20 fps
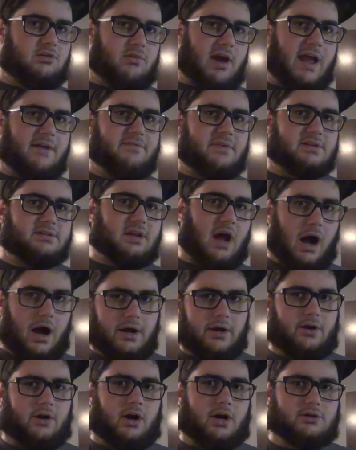graphics on
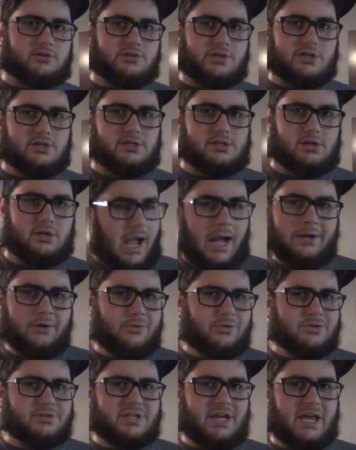a cartridge? I know
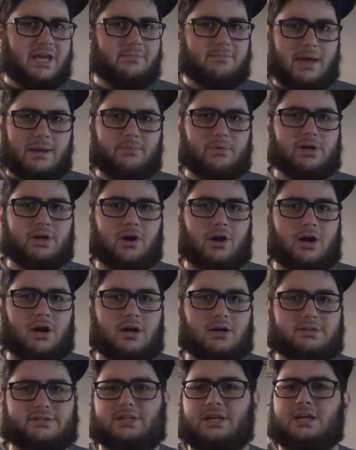they're saying memory
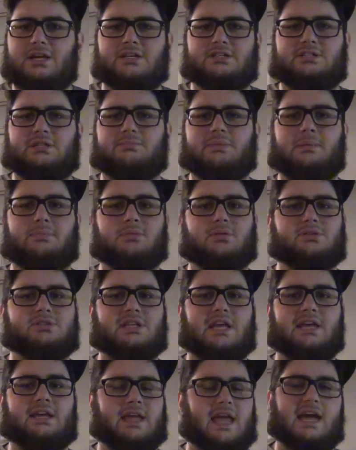cards. Some people are
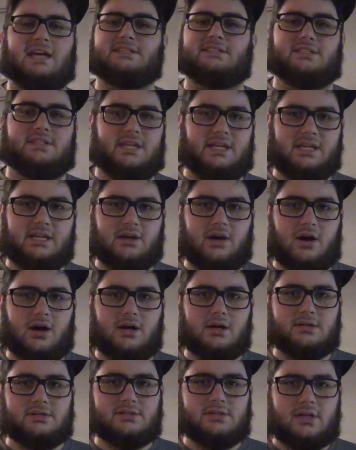saying SD
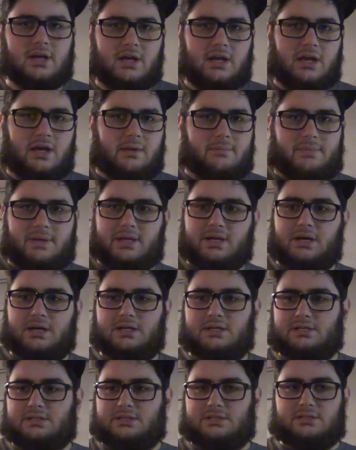cards
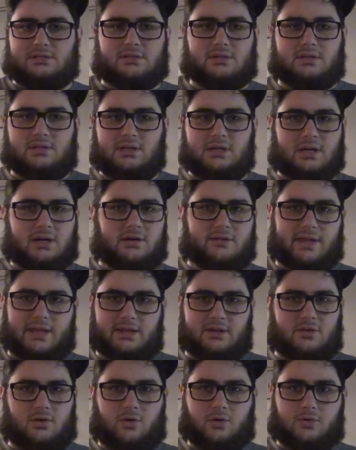because, you know, that
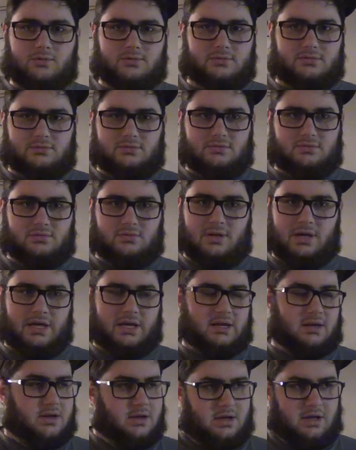can hold,
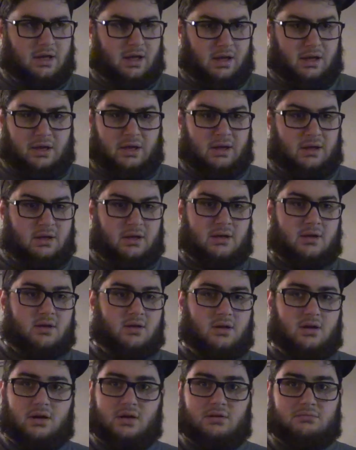like
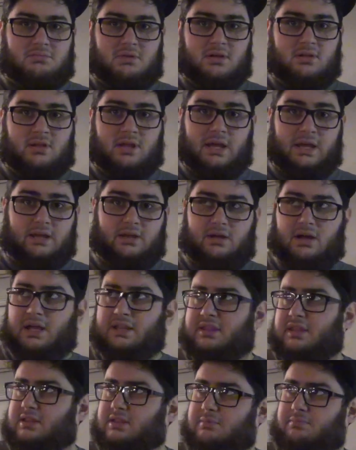I
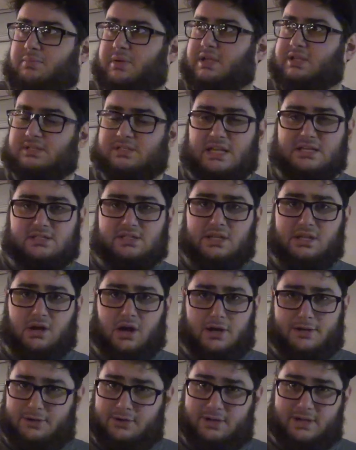think the biggest SD
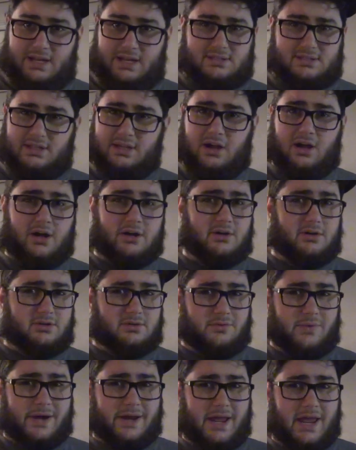card you can like
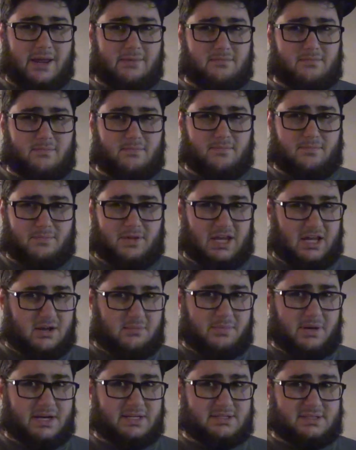128
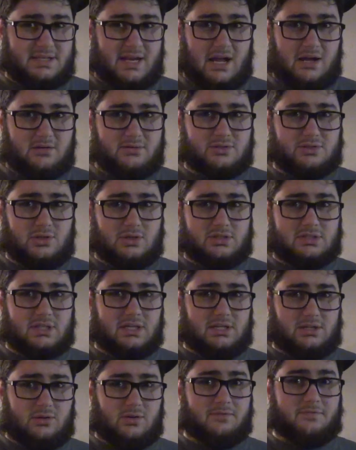gigabytes now. So it's
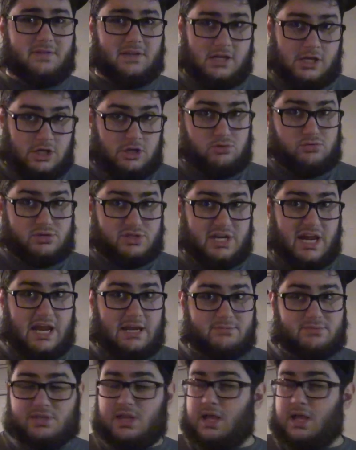like you can fit huge games